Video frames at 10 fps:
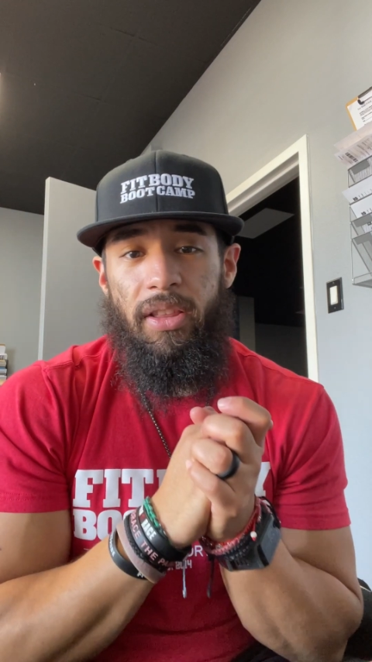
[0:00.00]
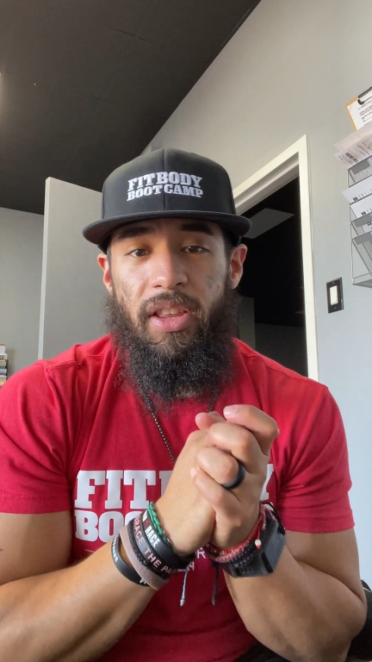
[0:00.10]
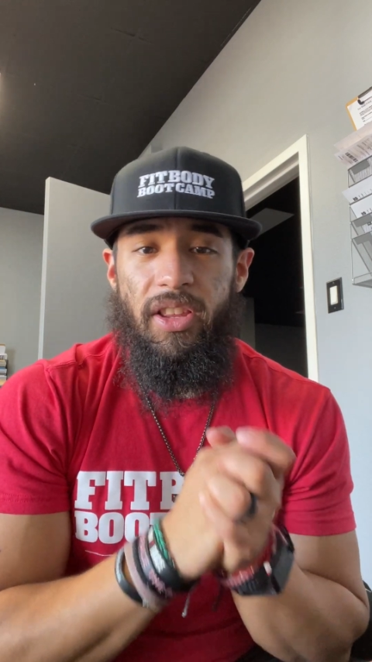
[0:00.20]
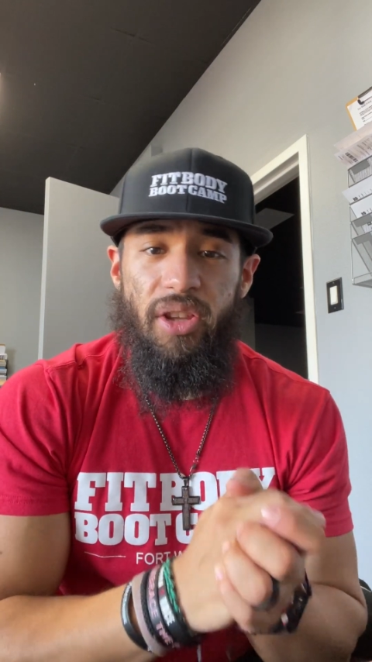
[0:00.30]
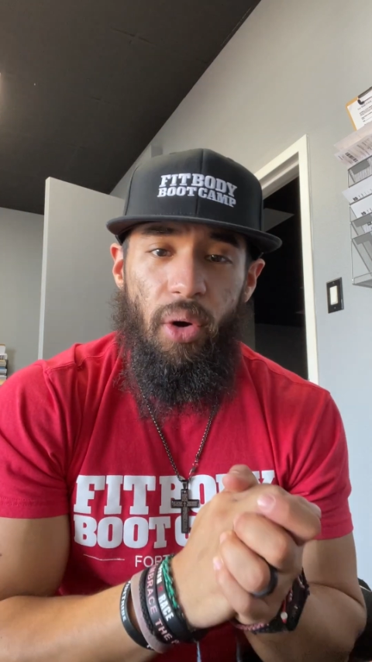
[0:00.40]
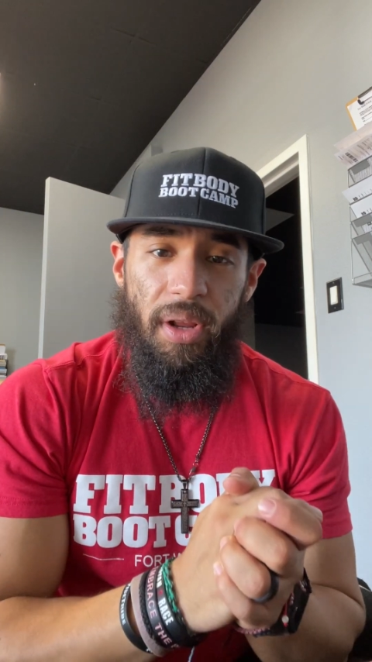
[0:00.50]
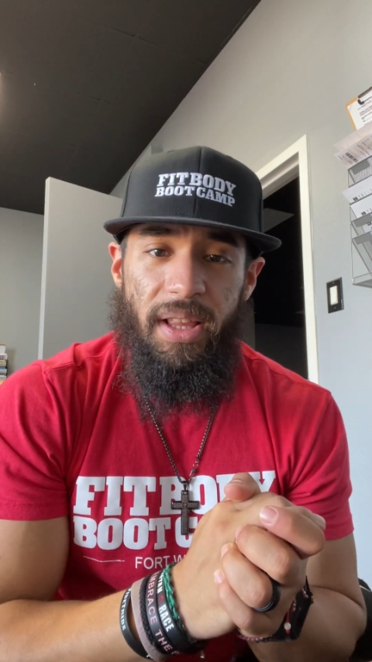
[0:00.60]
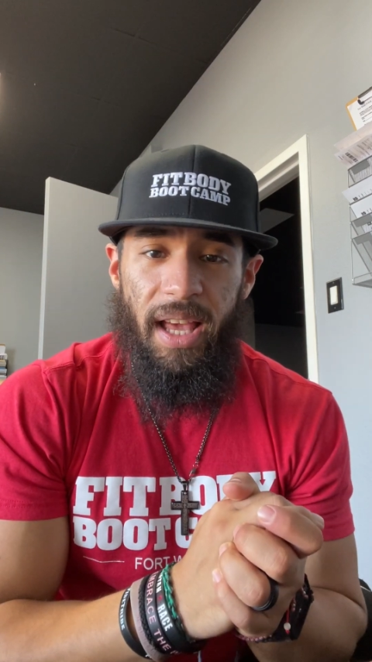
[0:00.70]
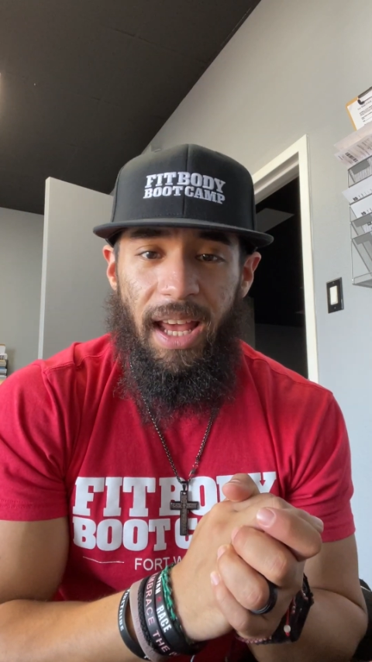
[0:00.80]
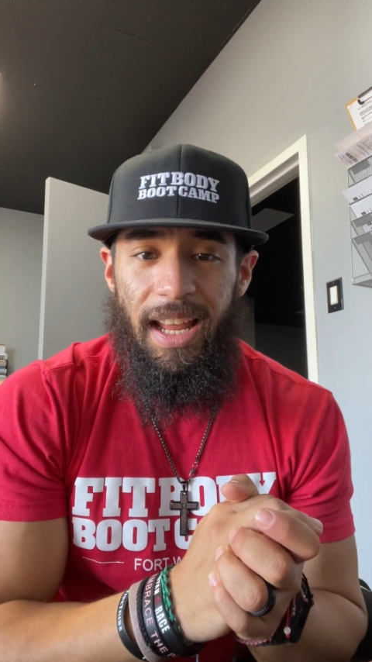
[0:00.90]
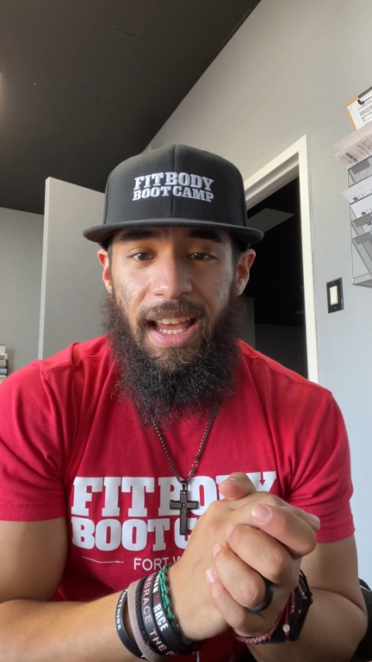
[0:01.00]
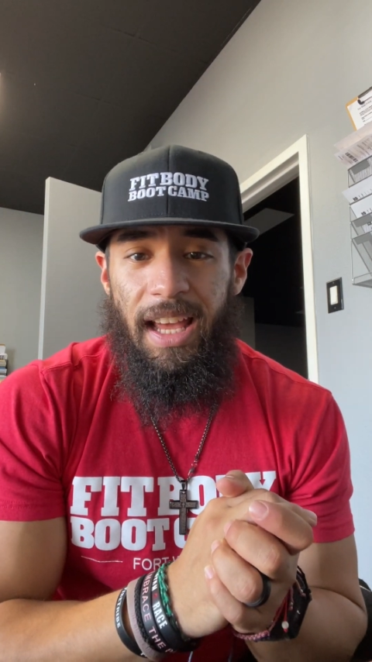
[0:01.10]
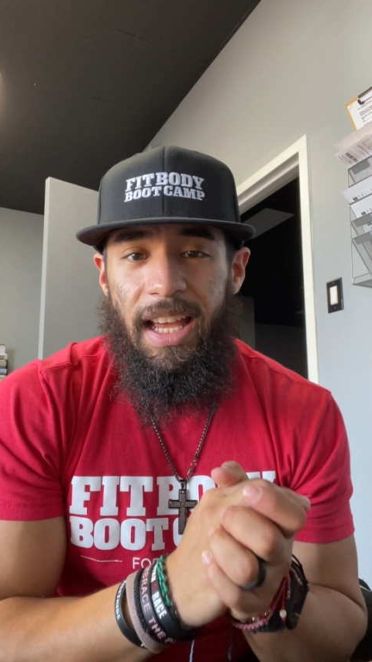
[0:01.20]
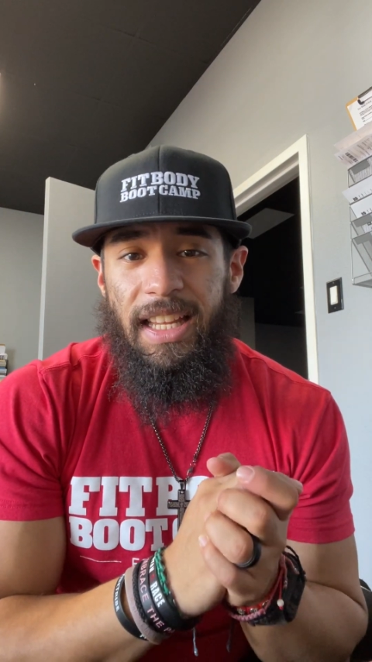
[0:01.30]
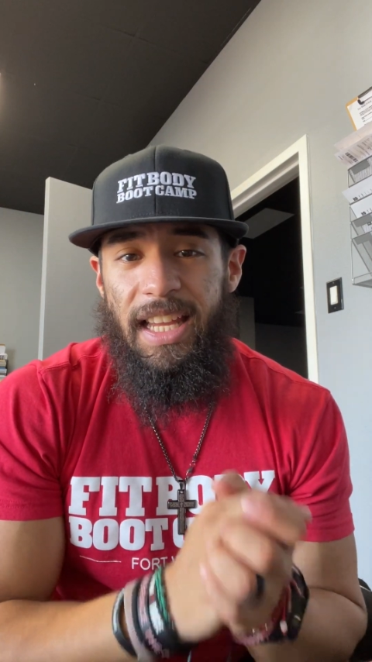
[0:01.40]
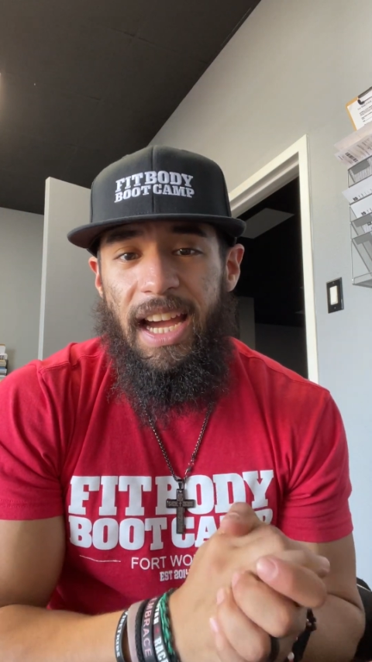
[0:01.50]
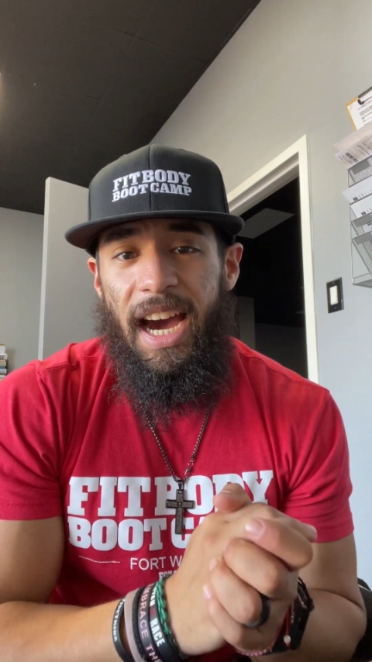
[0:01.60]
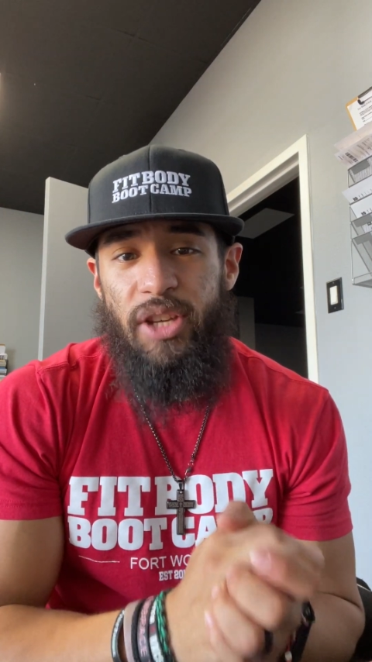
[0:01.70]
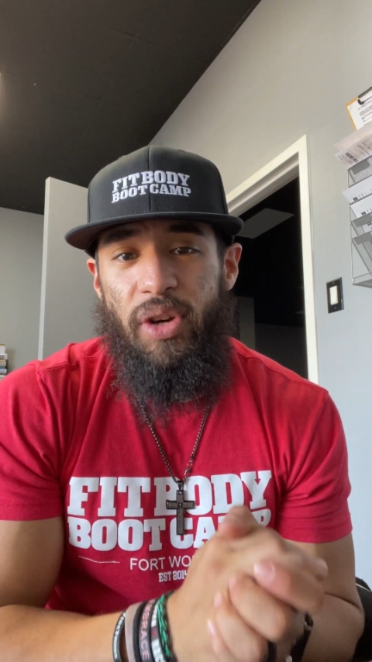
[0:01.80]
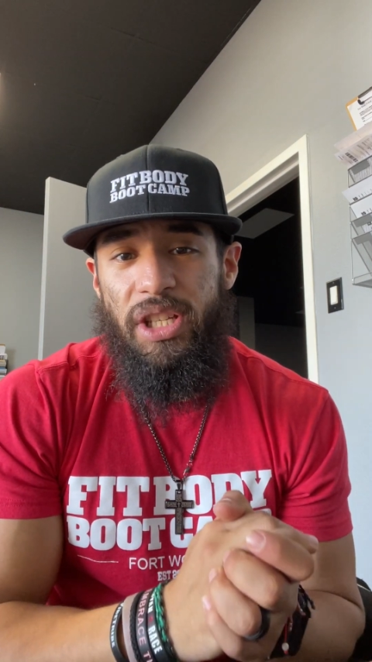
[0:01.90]
just notice that
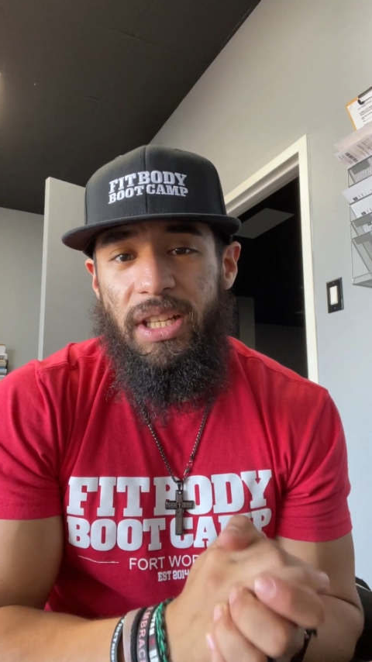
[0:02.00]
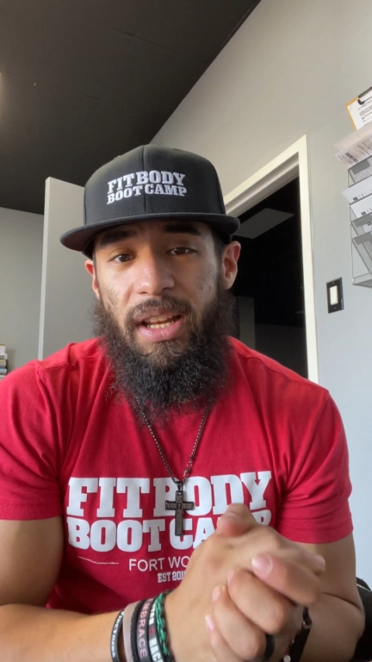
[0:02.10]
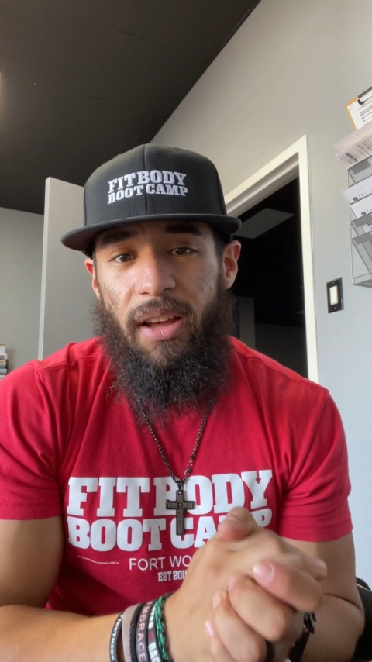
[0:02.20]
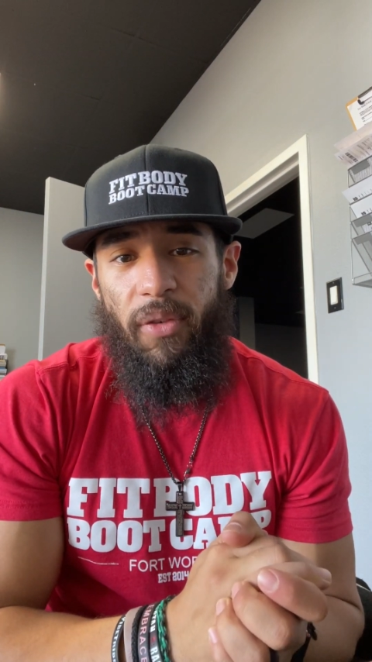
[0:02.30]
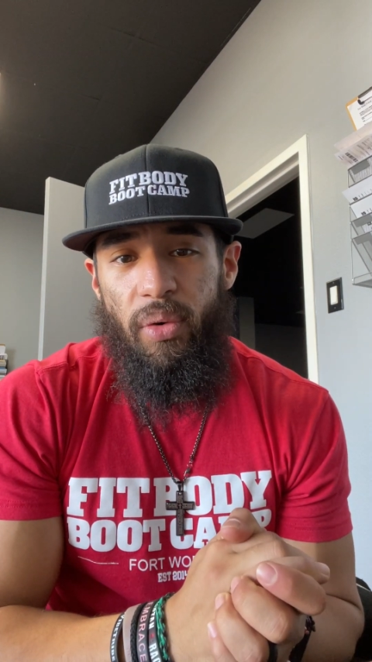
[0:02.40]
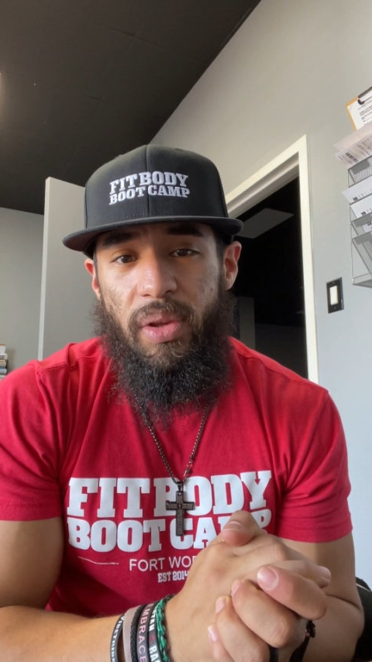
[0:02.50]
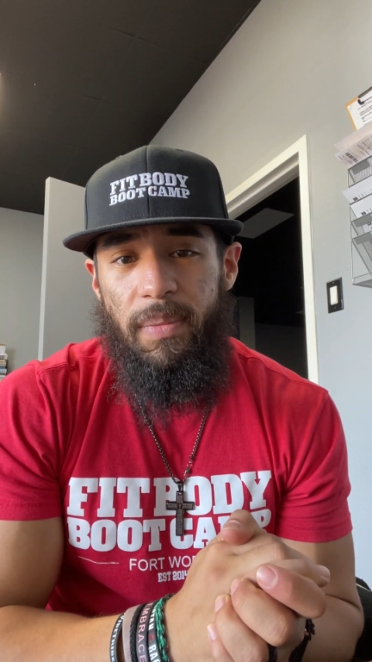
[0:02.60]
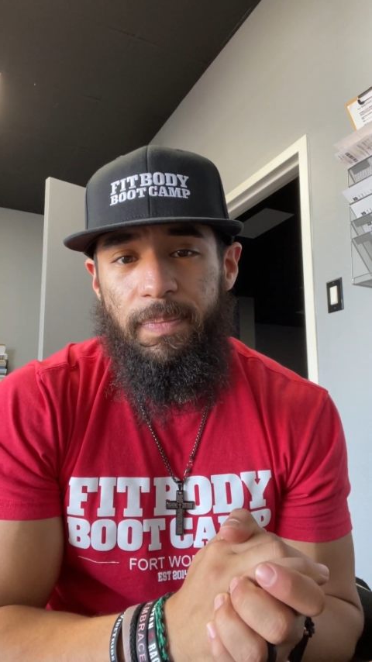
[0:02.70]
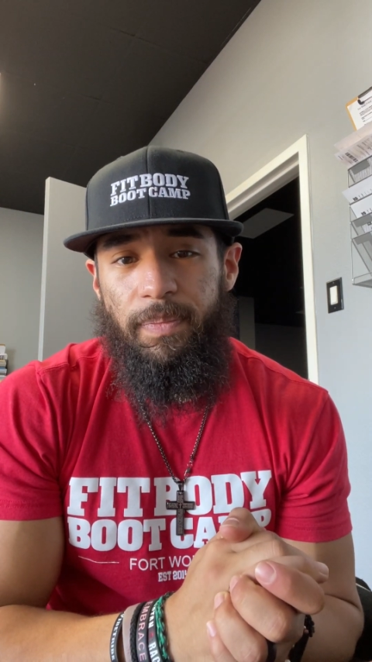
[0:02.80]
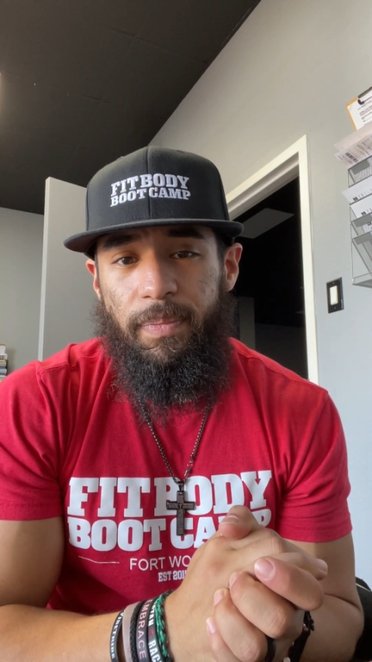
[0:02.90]
dehydration levels